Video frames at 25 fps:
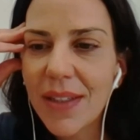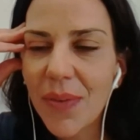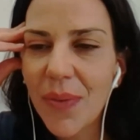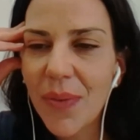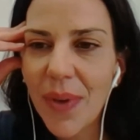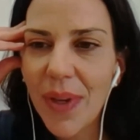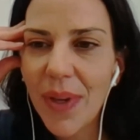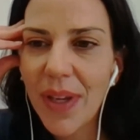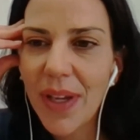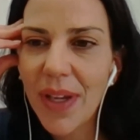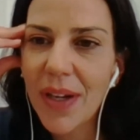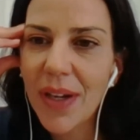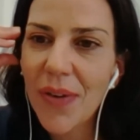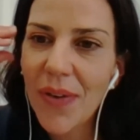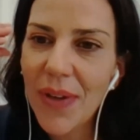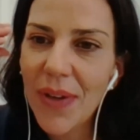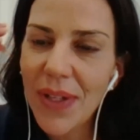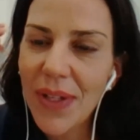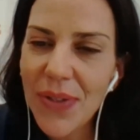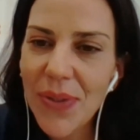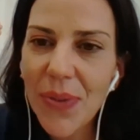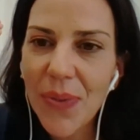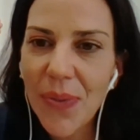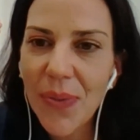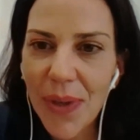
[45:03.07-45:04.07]
we are
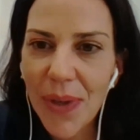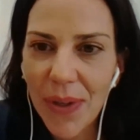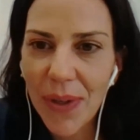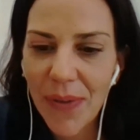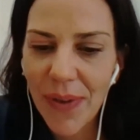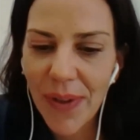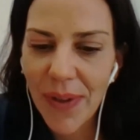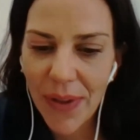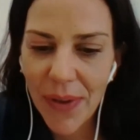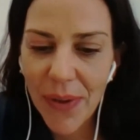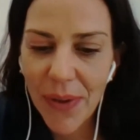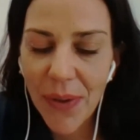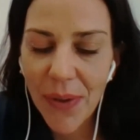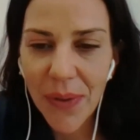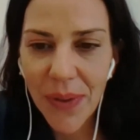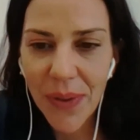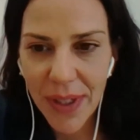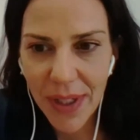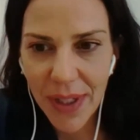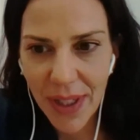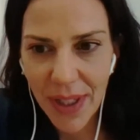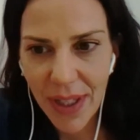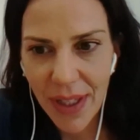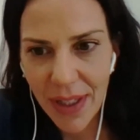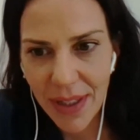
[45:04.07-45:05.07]
going to work with
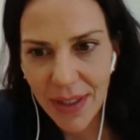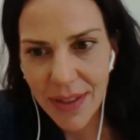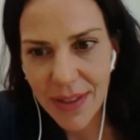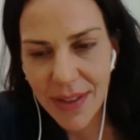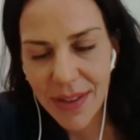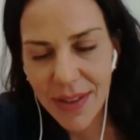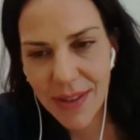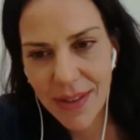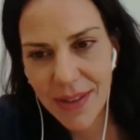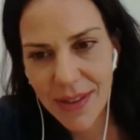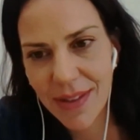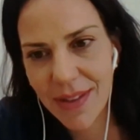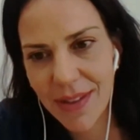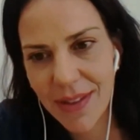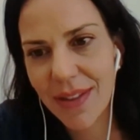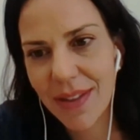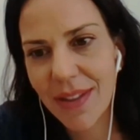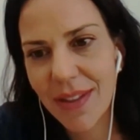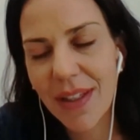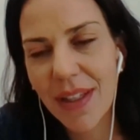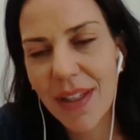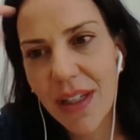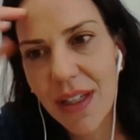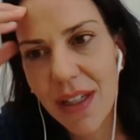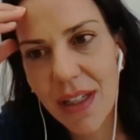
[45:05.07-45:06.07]
older kids.
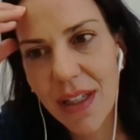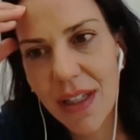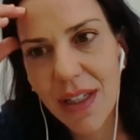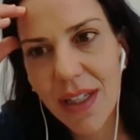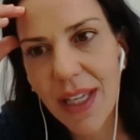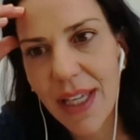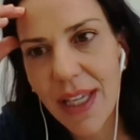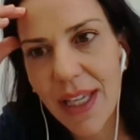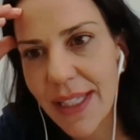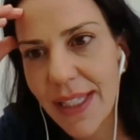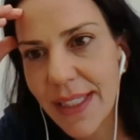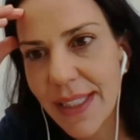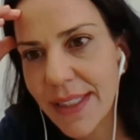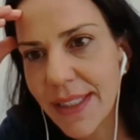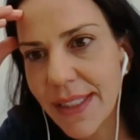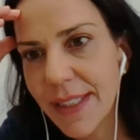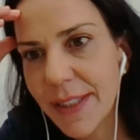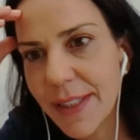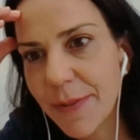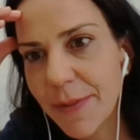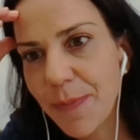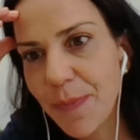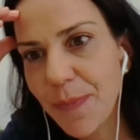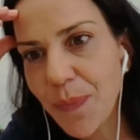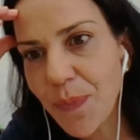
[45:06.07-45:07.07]
And
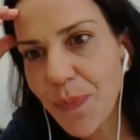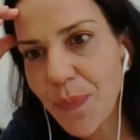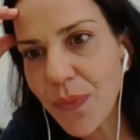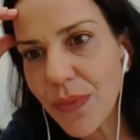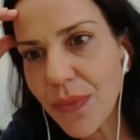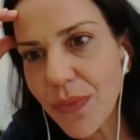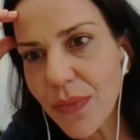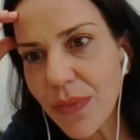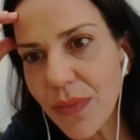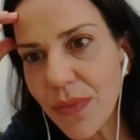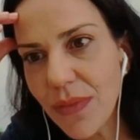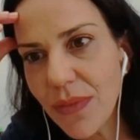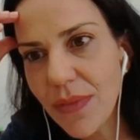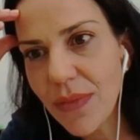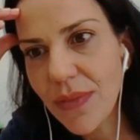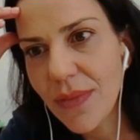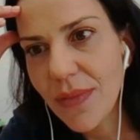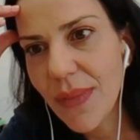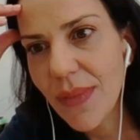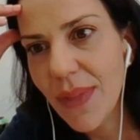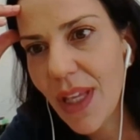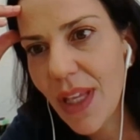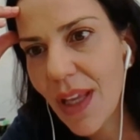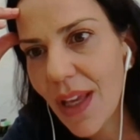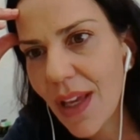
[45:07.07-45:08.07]

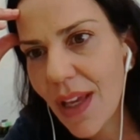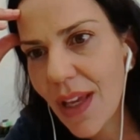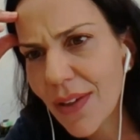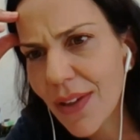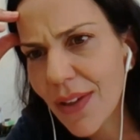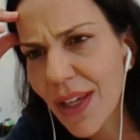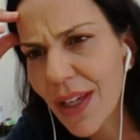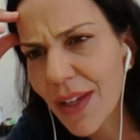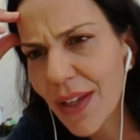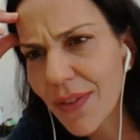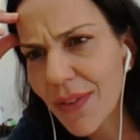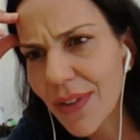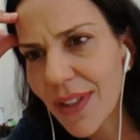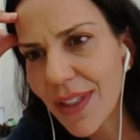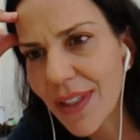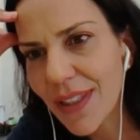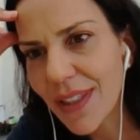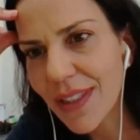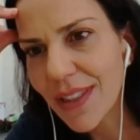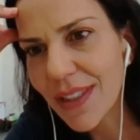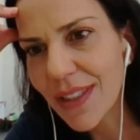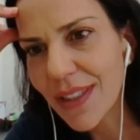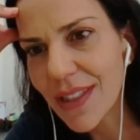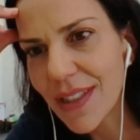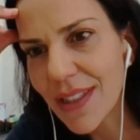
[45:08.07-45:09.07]
how can
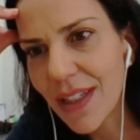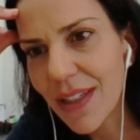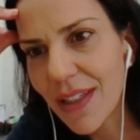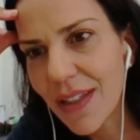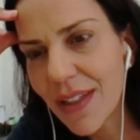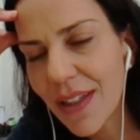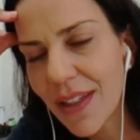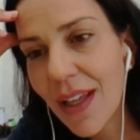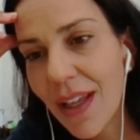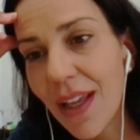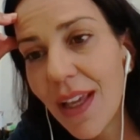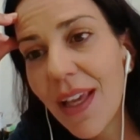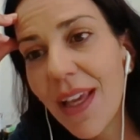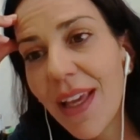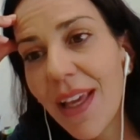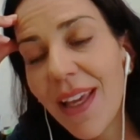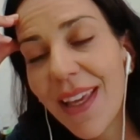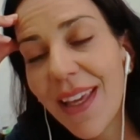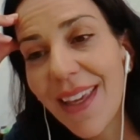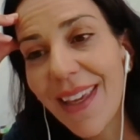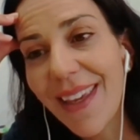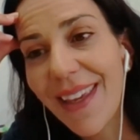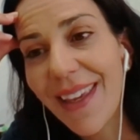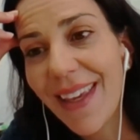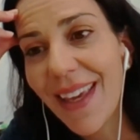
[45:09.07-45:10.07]
we design that?
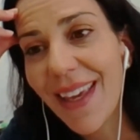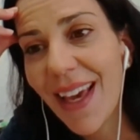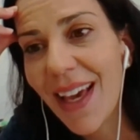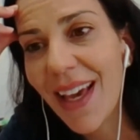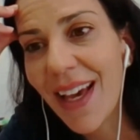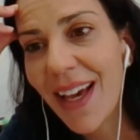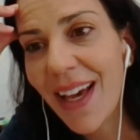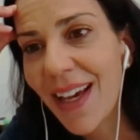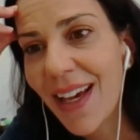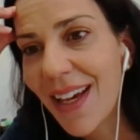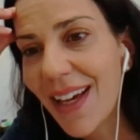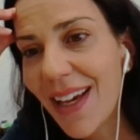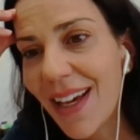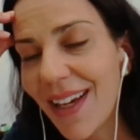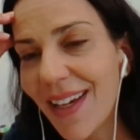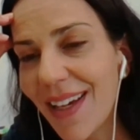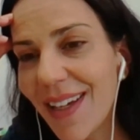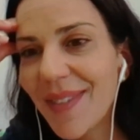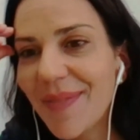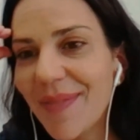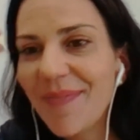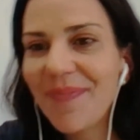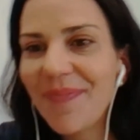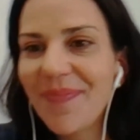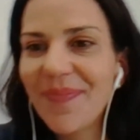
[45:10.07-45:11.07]
Yeah,
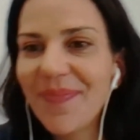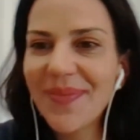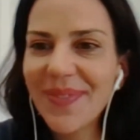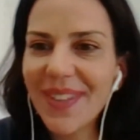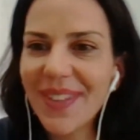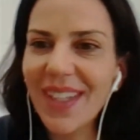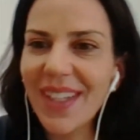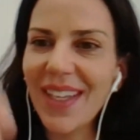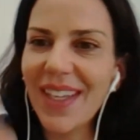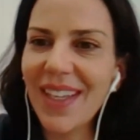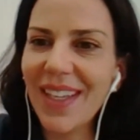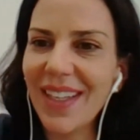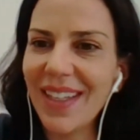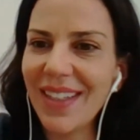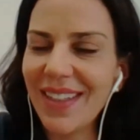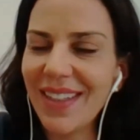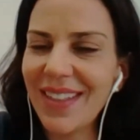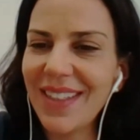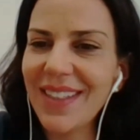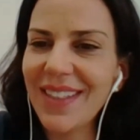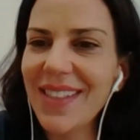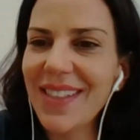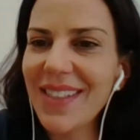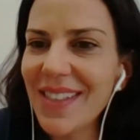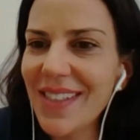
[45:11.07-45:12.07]

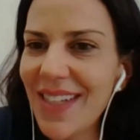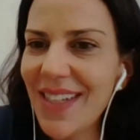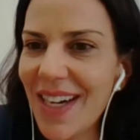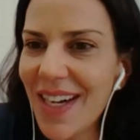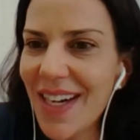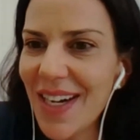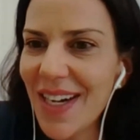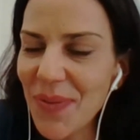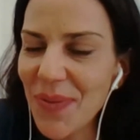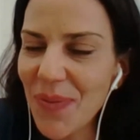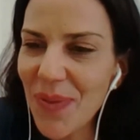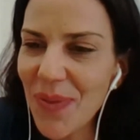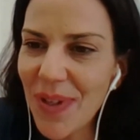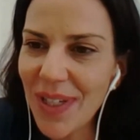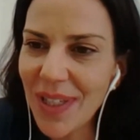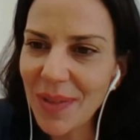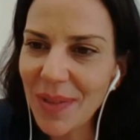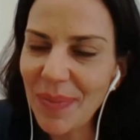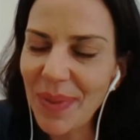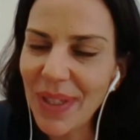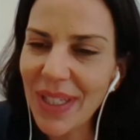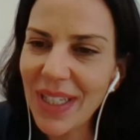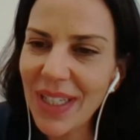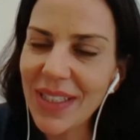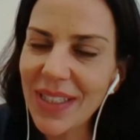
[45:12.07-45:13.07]
this is a hard
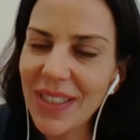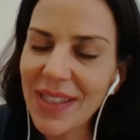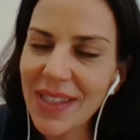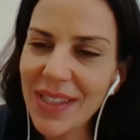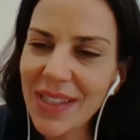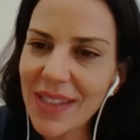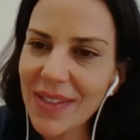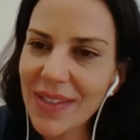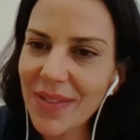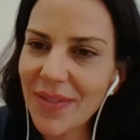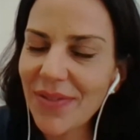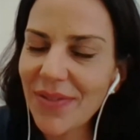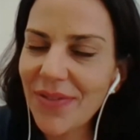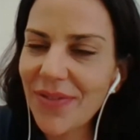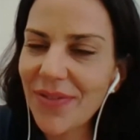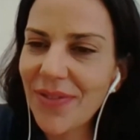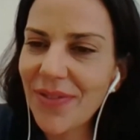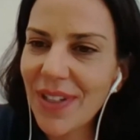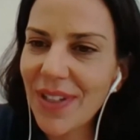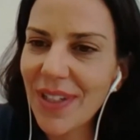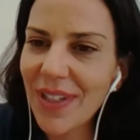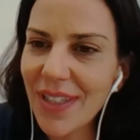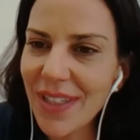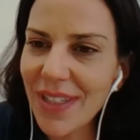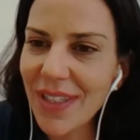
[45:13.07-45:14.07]
one because
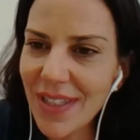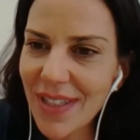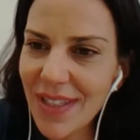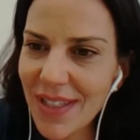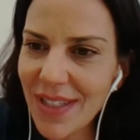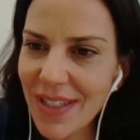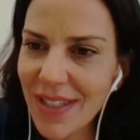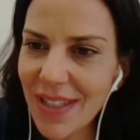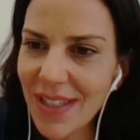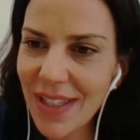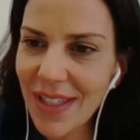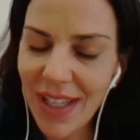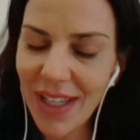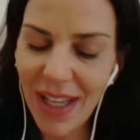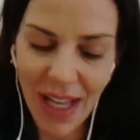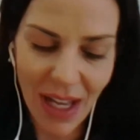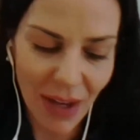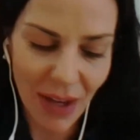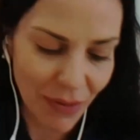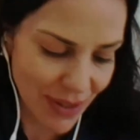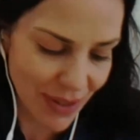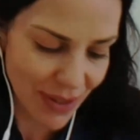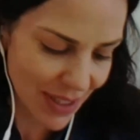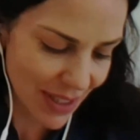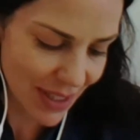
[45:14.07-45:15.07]
first,
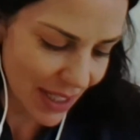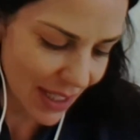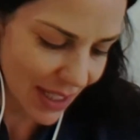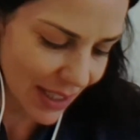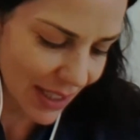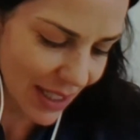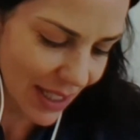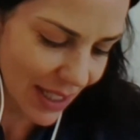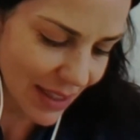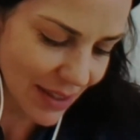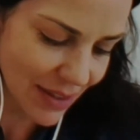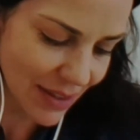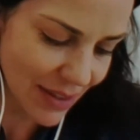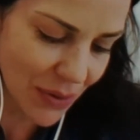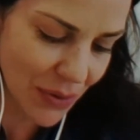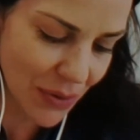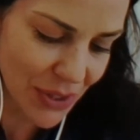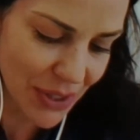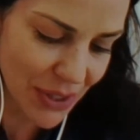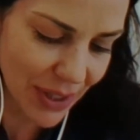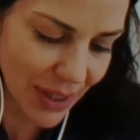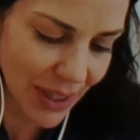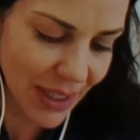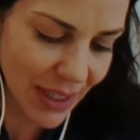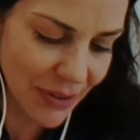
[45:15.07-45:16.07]
I would say that
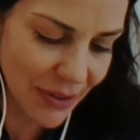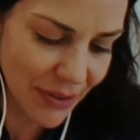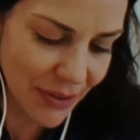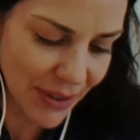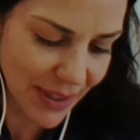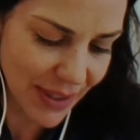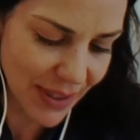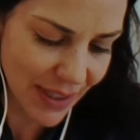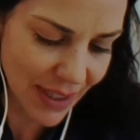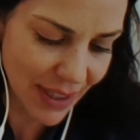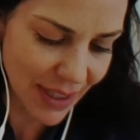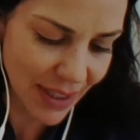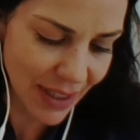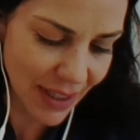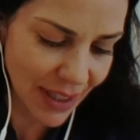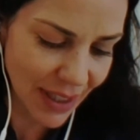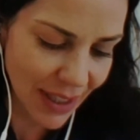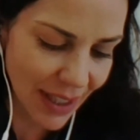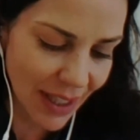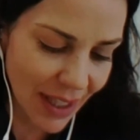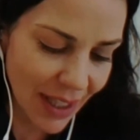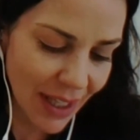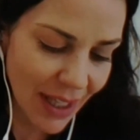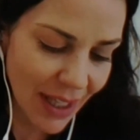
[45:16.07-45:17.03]
ocean literacy